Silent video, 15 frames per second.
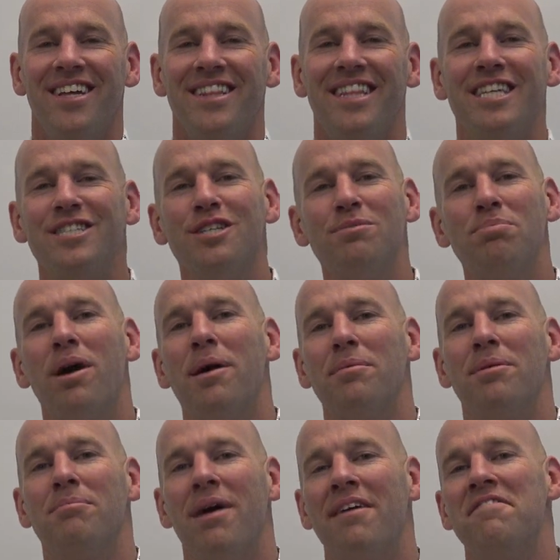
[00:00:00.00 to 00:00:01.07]
This is probably
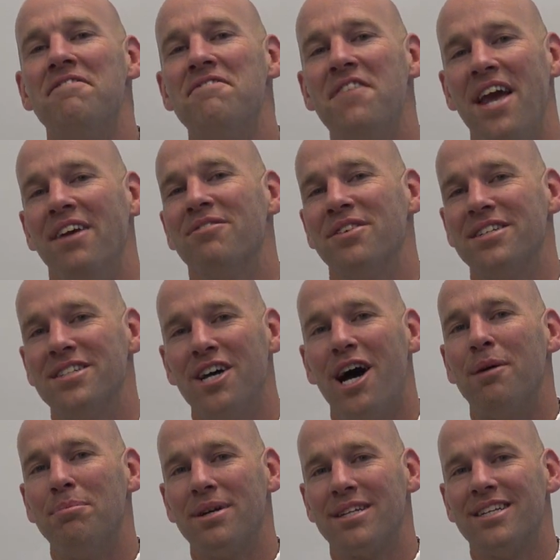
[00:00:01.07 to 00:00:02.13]
my favorite
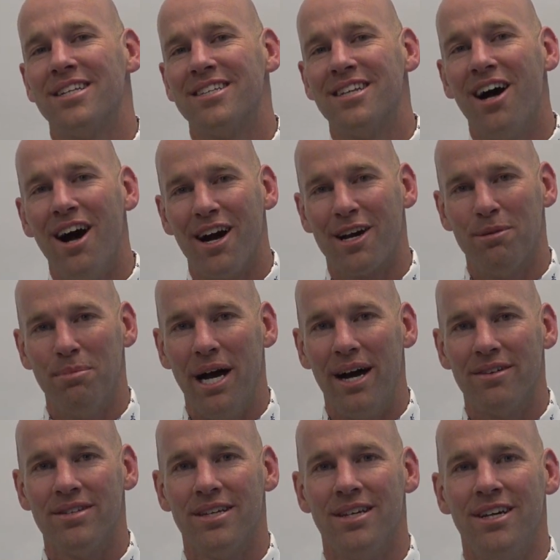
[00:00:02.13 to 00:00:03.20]
topic to talk
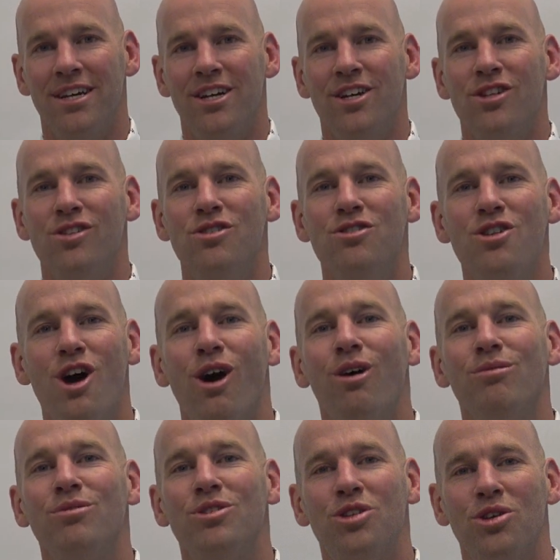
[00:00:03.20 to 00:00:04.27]
about.
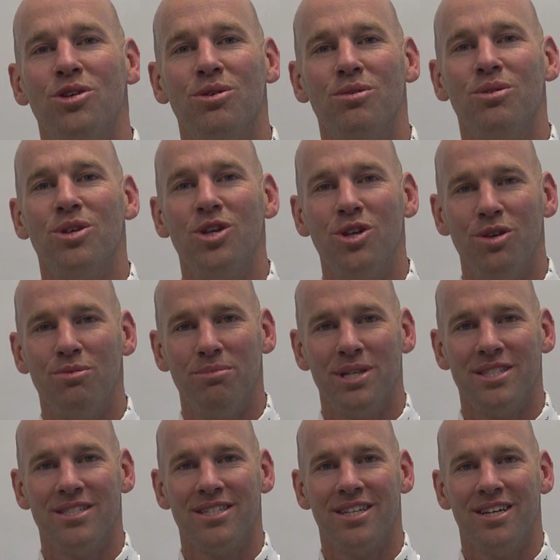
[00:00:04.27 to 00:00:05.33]
No two
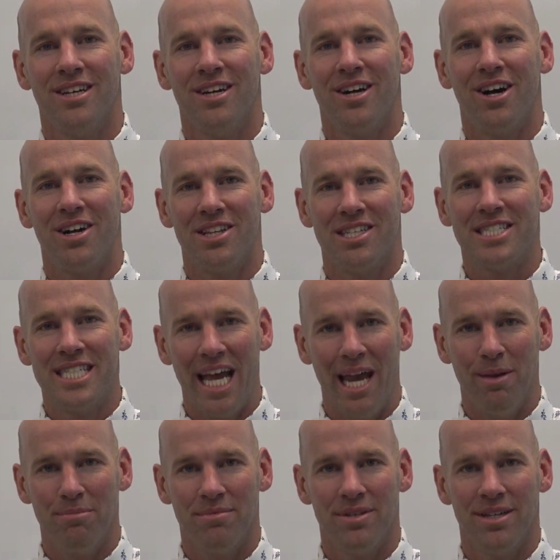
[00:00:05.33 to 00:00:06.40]
humans are the same.
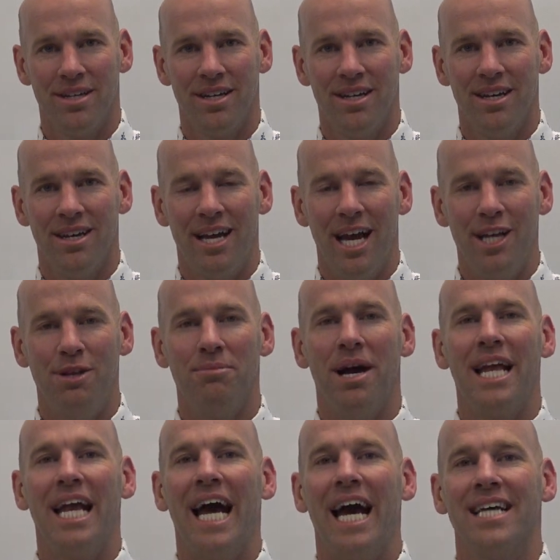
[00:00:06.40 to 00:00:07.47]
And you
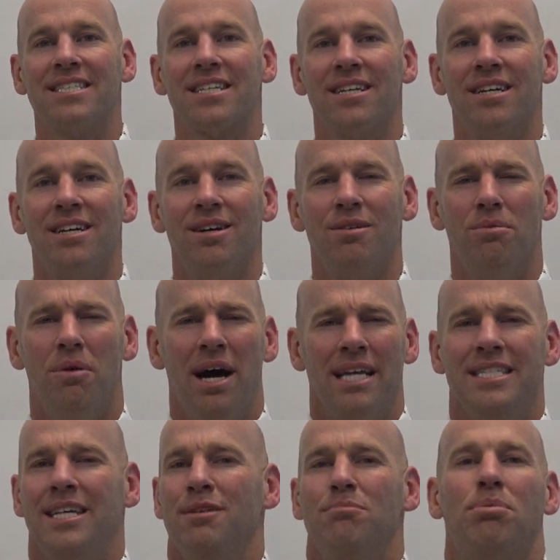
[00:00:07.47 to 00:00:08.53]
might ask, why is
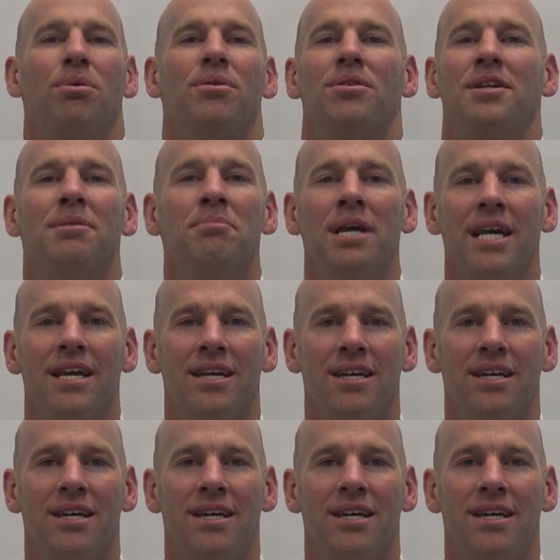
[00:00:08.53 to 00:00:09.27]
that important to me?